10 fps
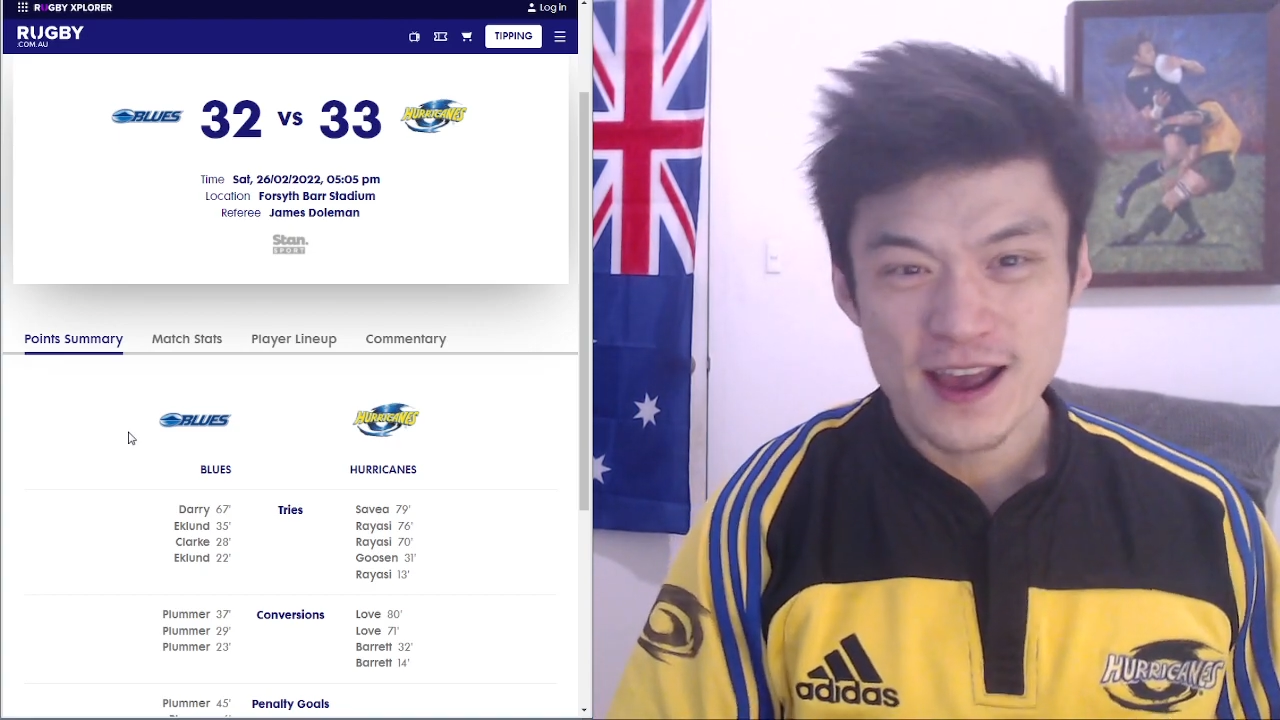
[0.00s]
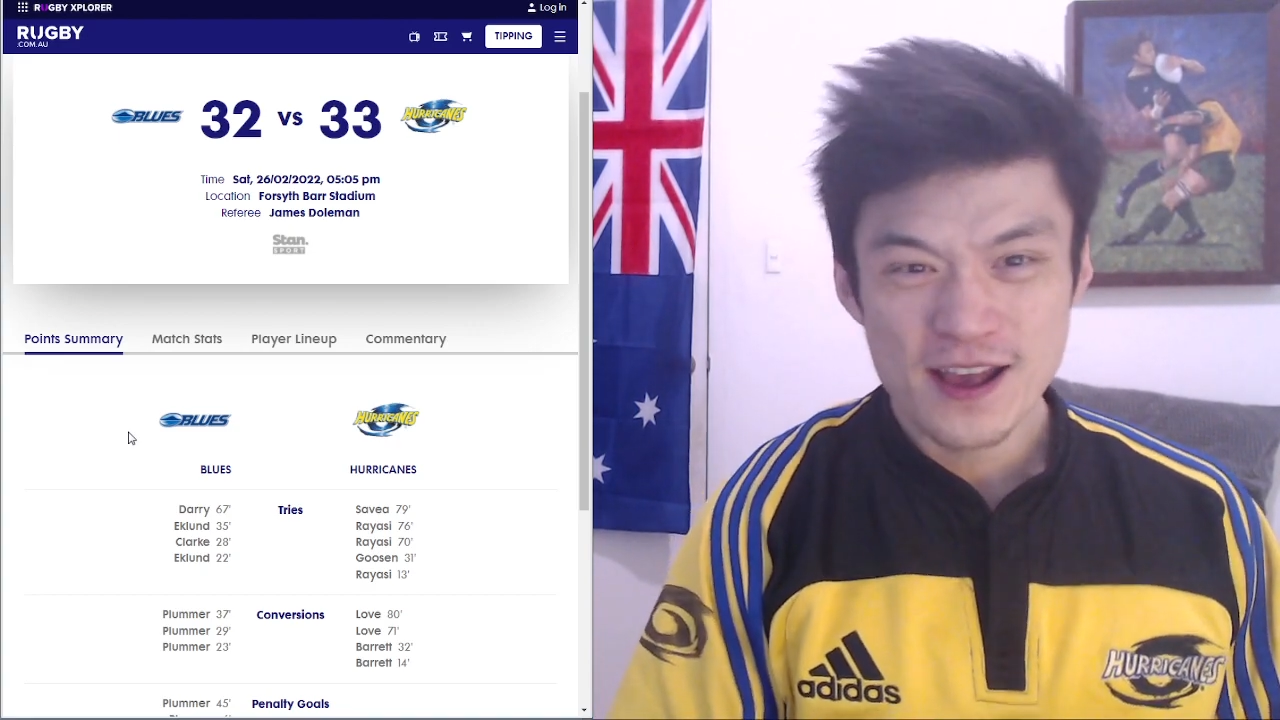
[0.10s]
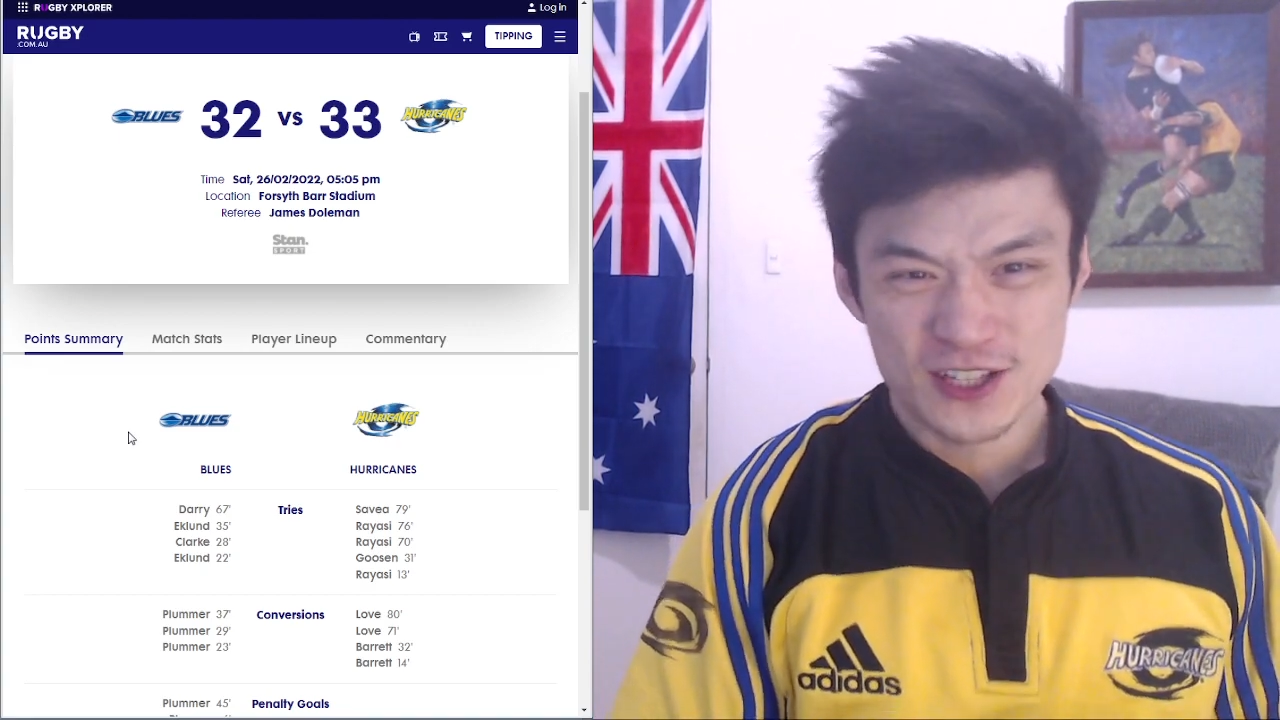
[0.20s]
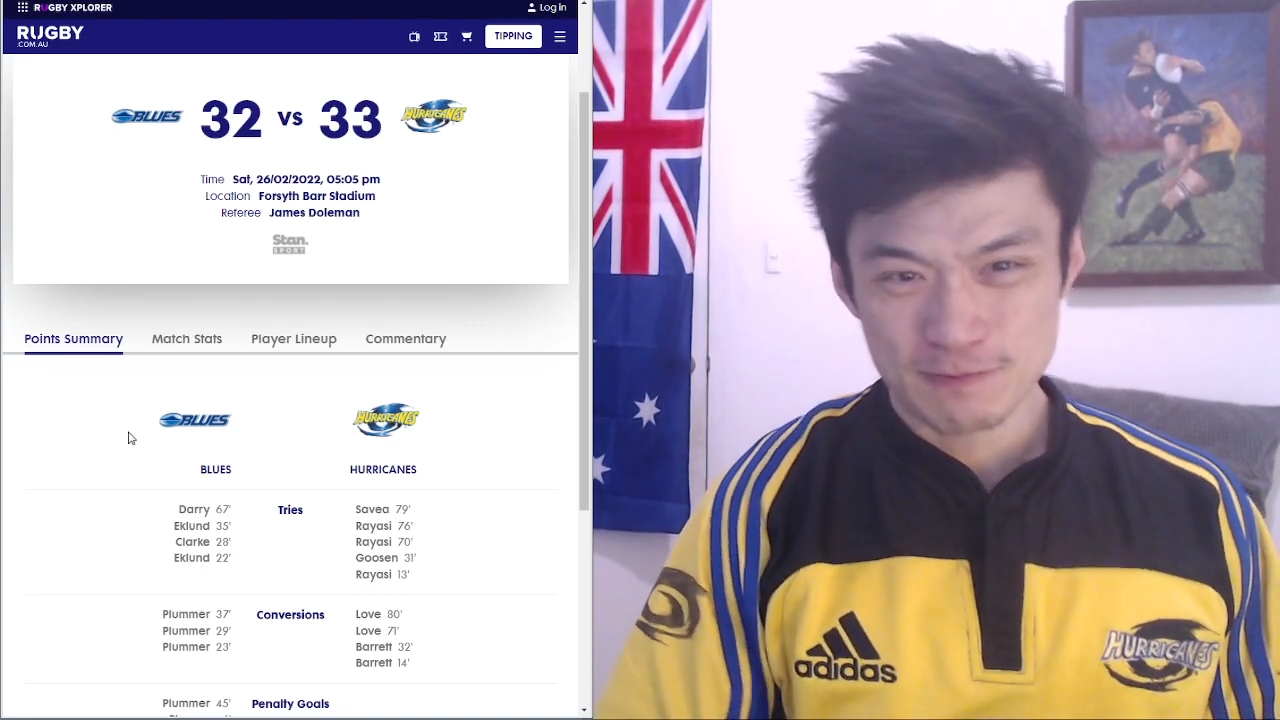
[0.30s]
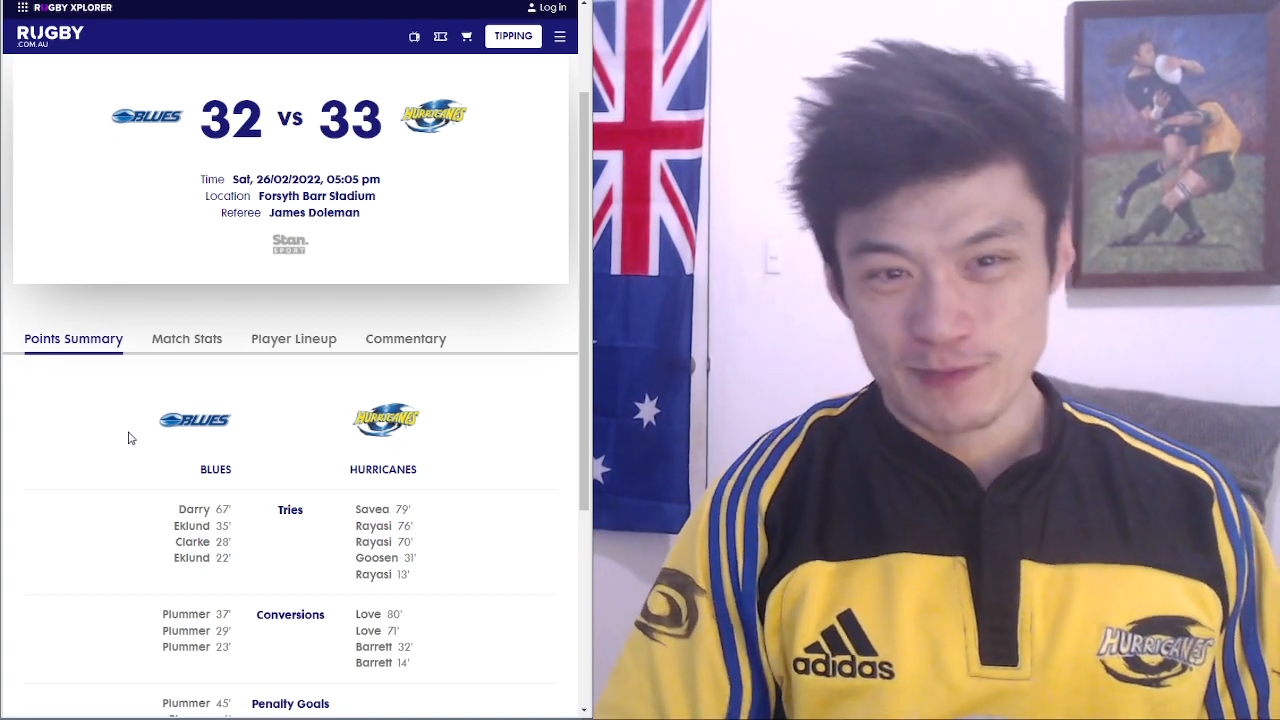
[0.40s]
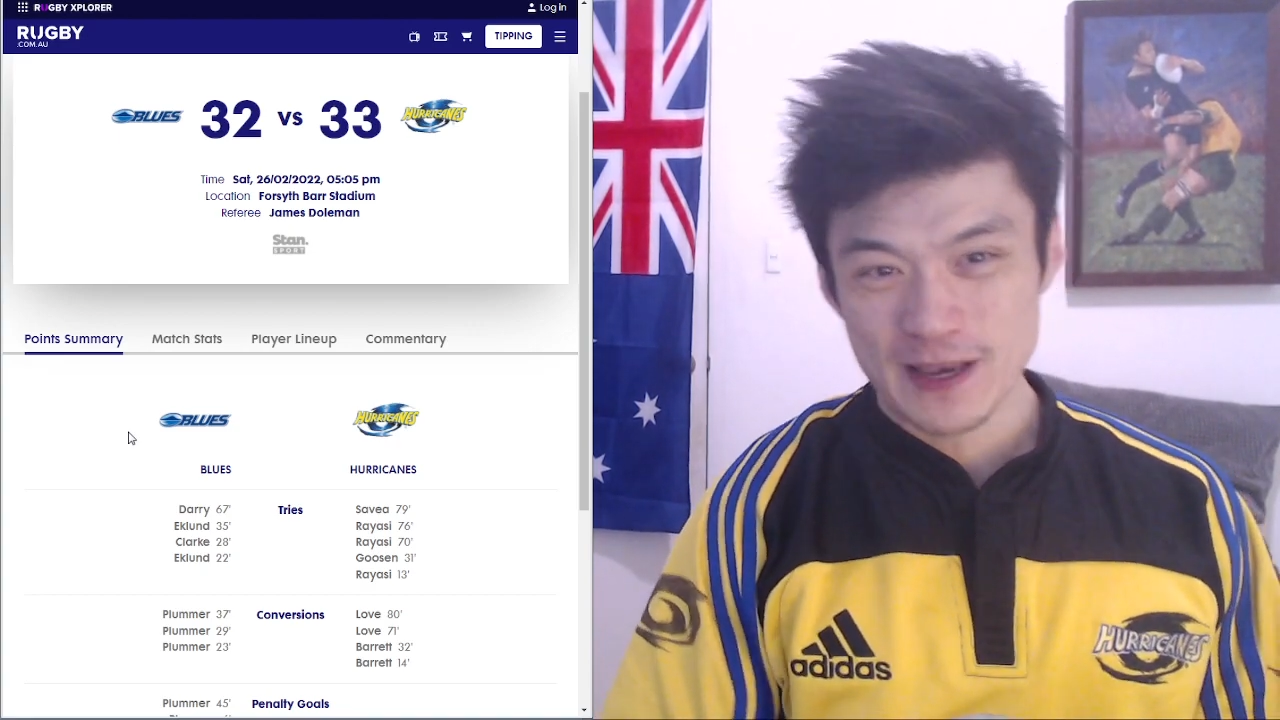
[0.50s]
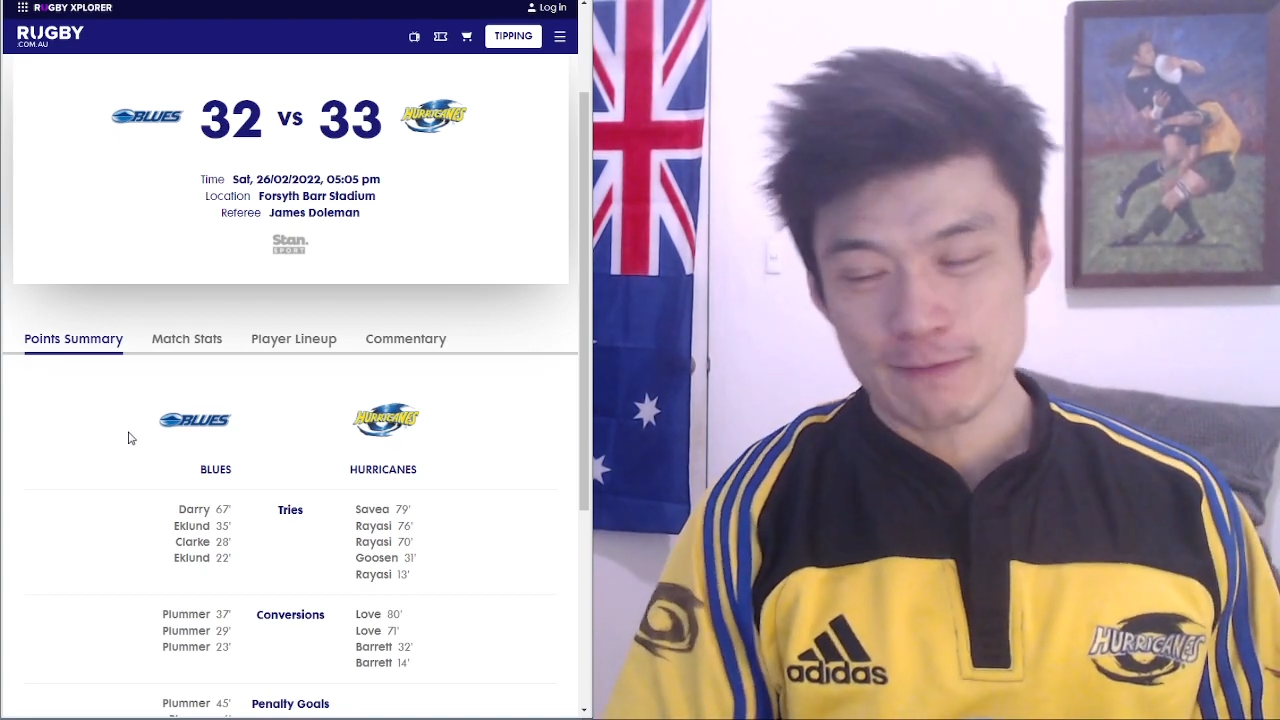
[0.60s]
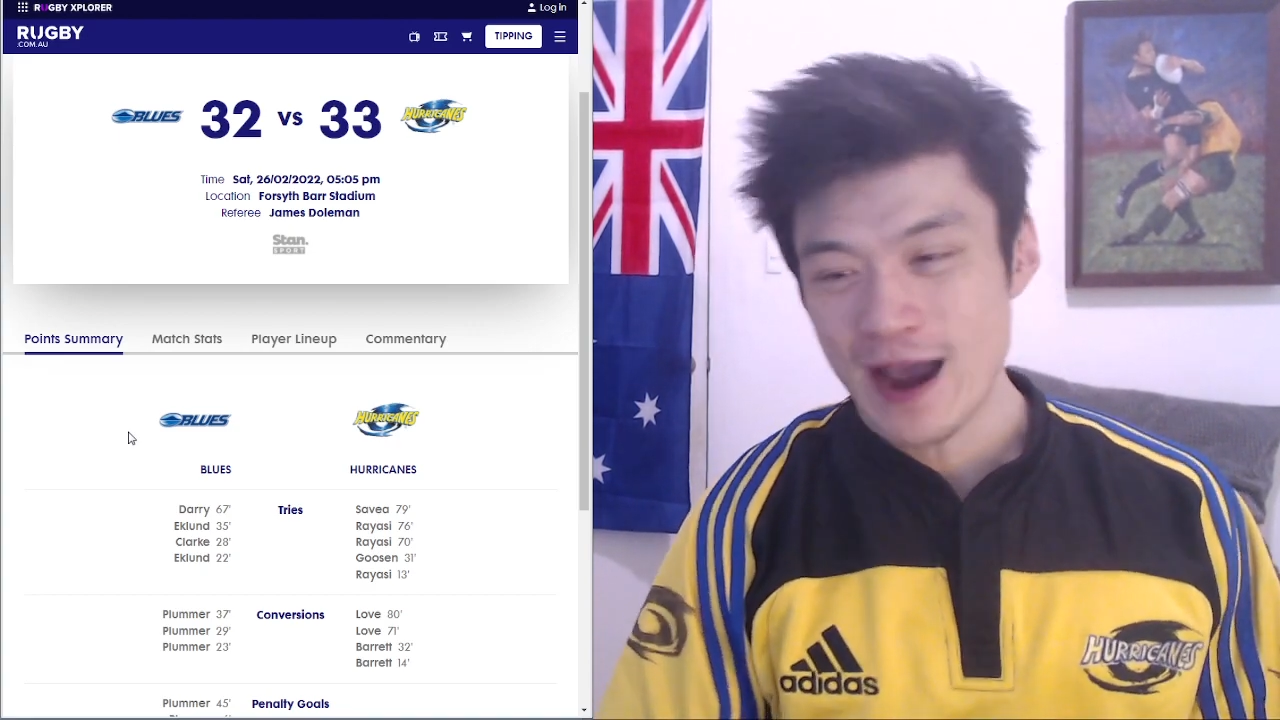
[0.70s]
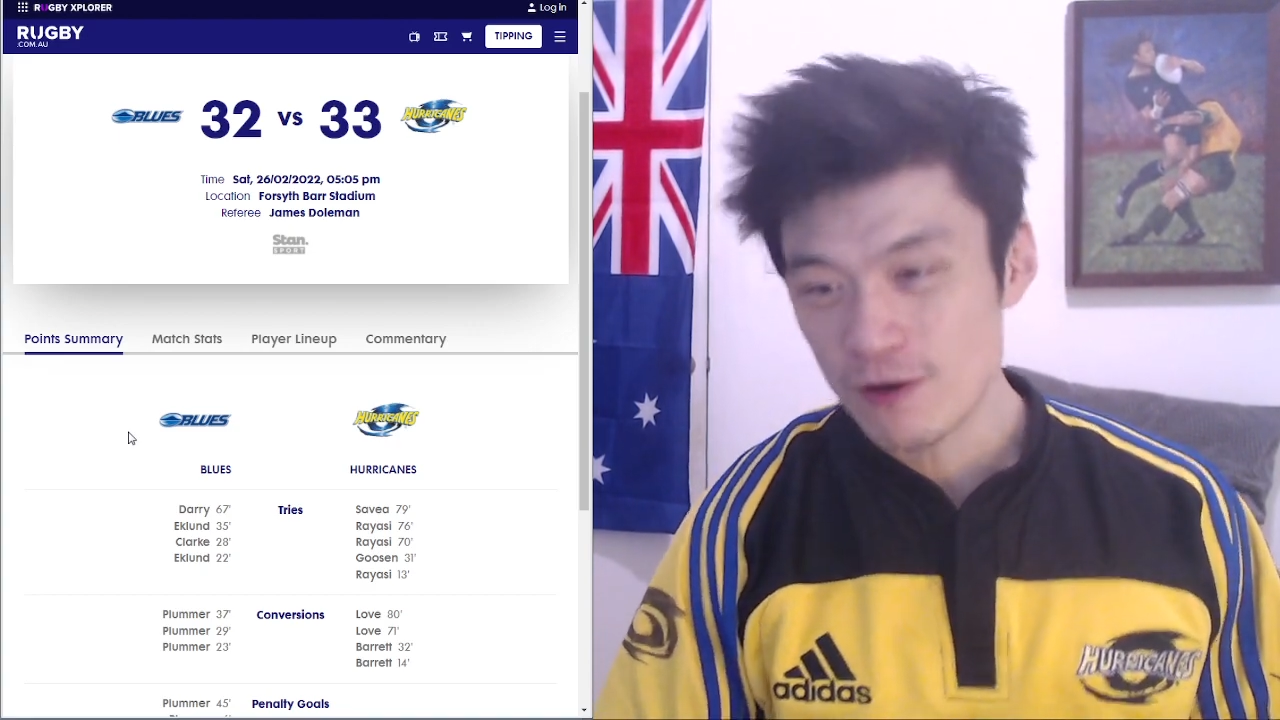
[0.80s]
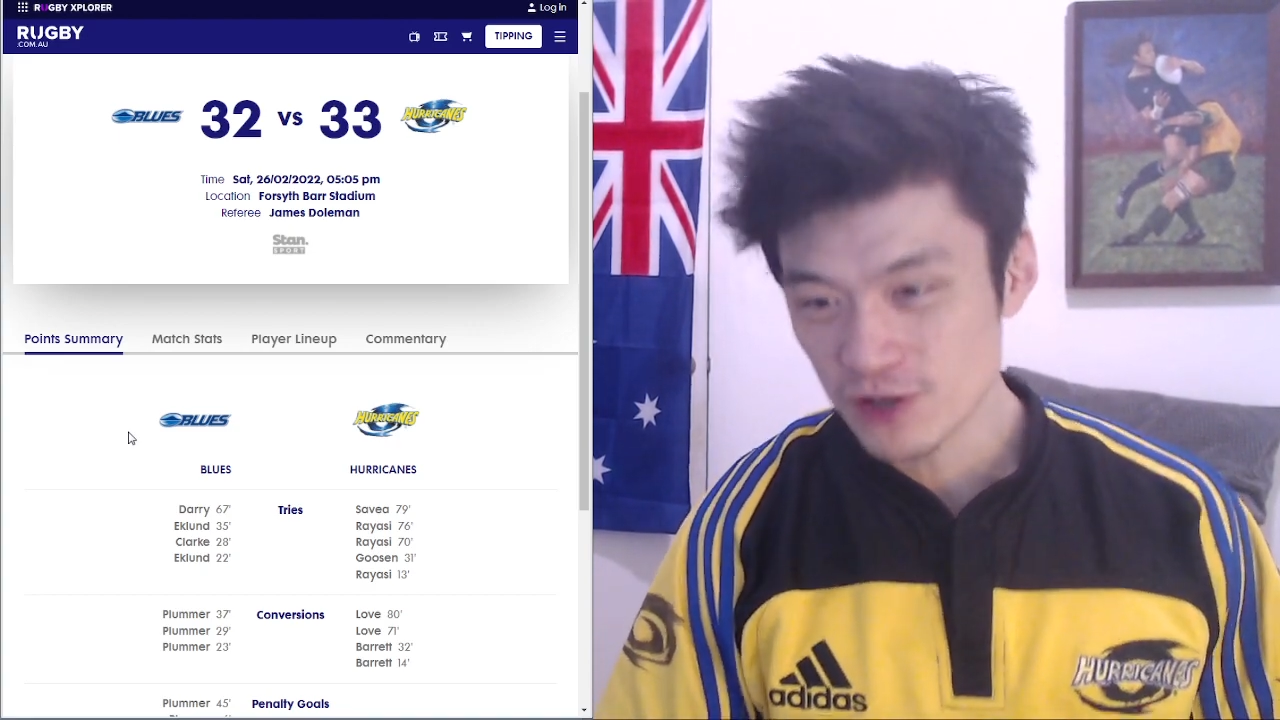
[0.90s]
just big power